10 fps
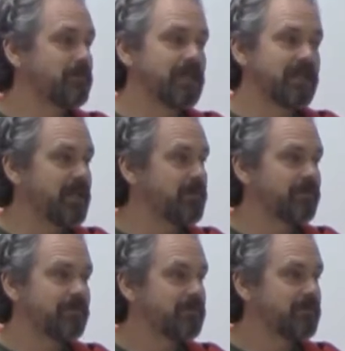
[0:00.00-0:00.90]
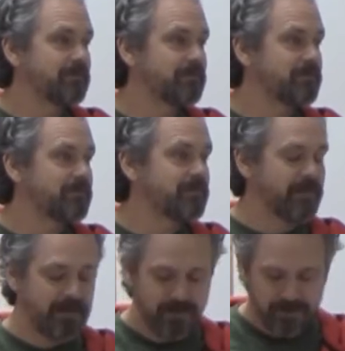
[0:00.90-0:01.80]
believe.
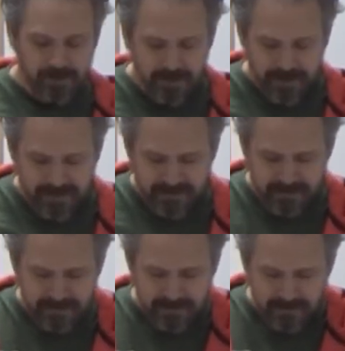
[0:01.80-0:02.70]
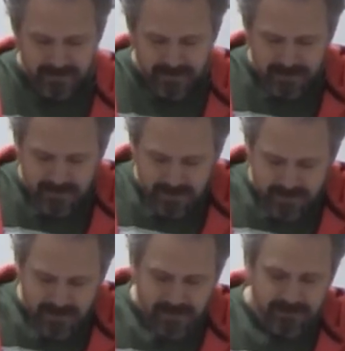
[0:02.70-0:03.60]
Two cases
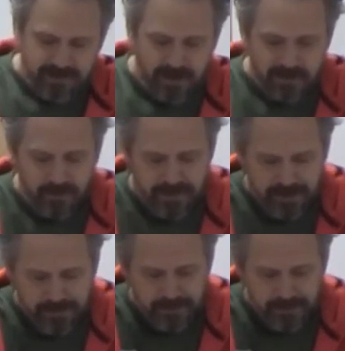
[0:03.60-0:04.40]
uh, John 20 and